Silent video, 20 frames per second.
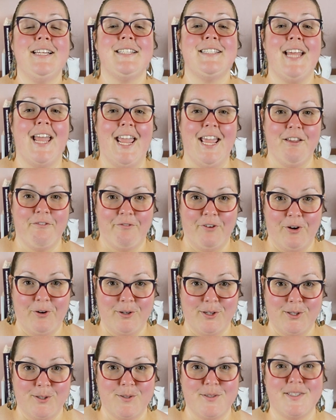take
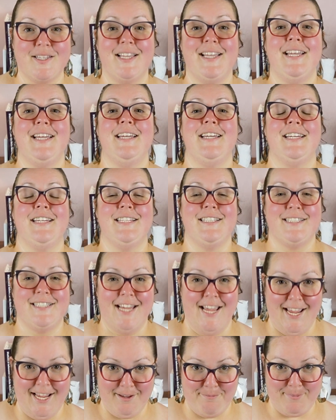photos,
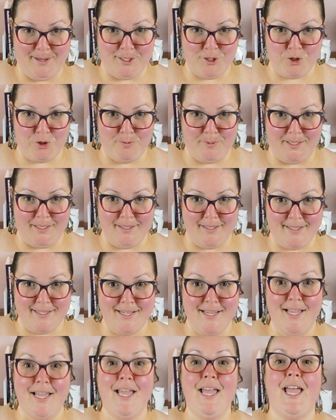take measurements,
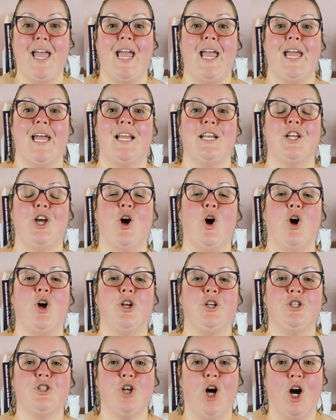and
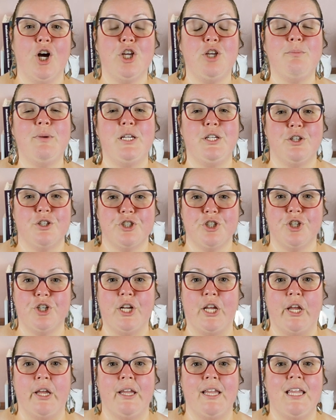document your
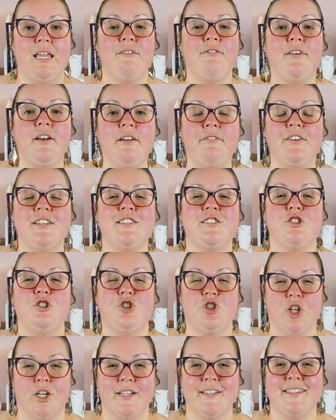journey, even if it's
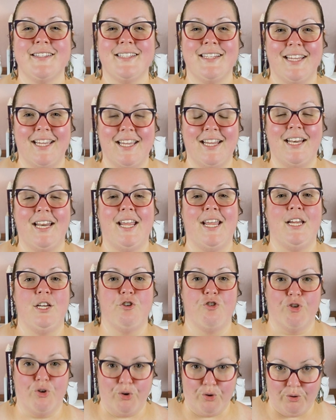just in a
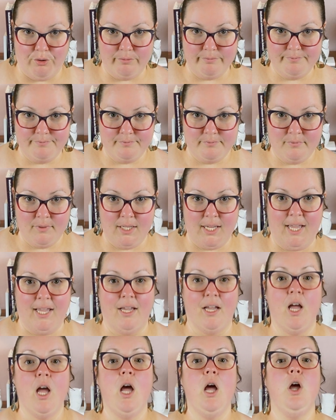journal
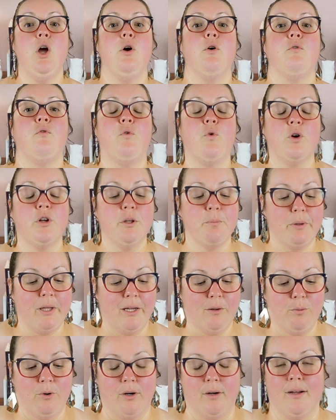okay? For the
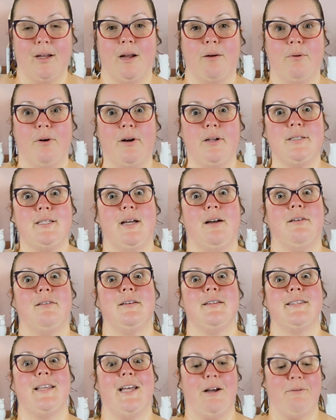blood work, I wrote it down
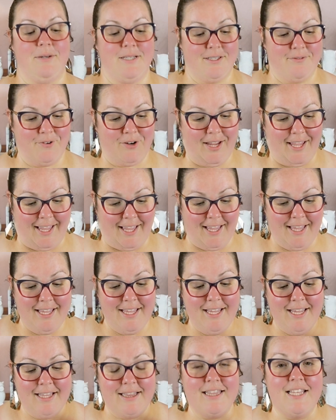because I always forget.
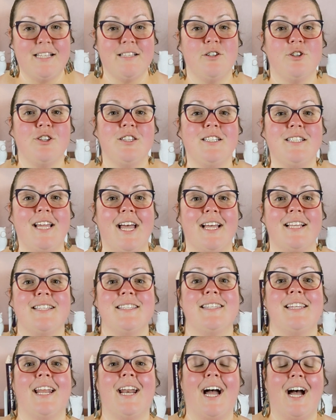These are the
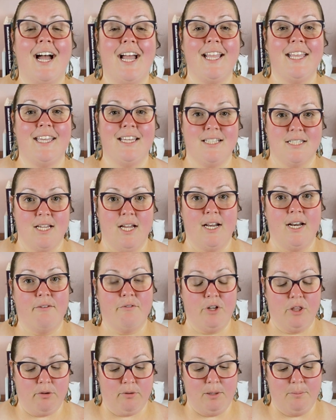tests that I get done
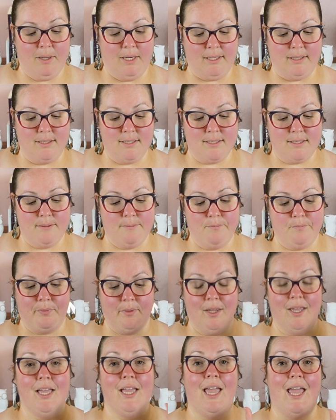every three months
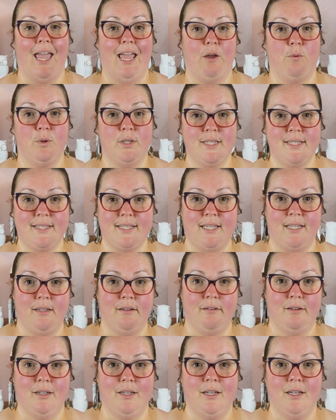A1C,